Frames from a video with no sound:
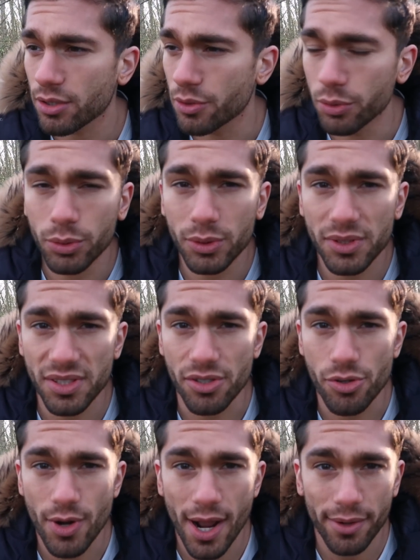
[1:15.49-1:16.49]
ghouls
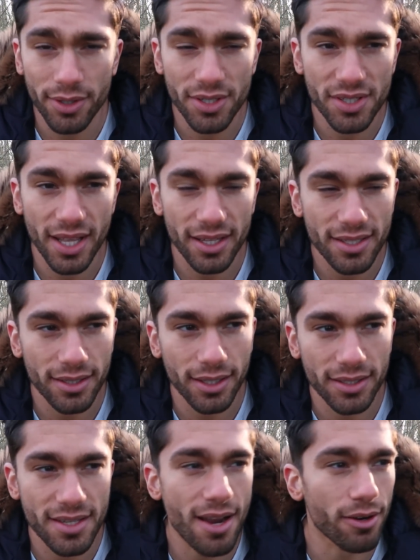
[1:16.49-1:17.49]
and drowners that
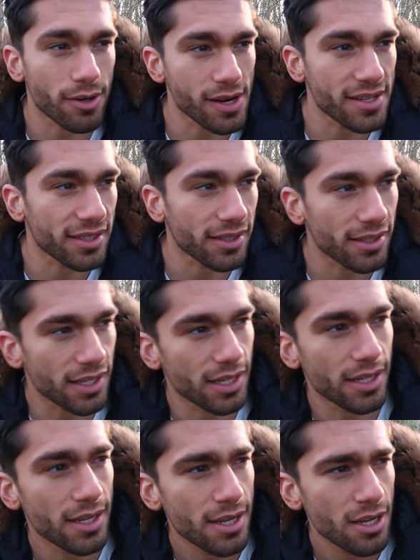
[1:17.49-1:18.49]
are terrorizing
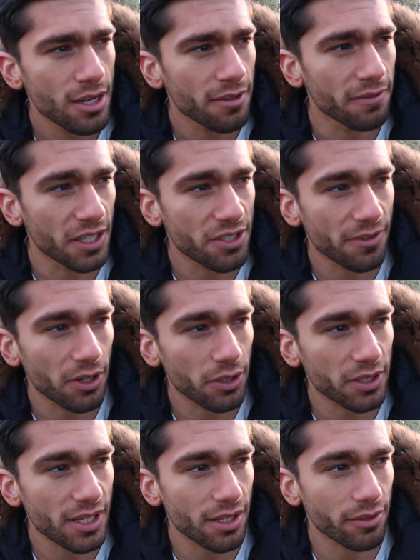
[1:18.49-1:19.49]
the village
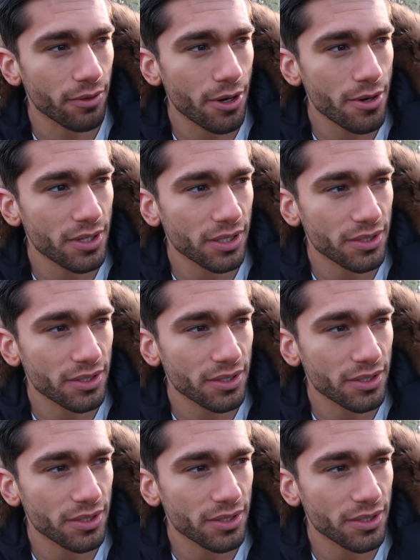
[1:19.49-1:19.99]
folk down the road.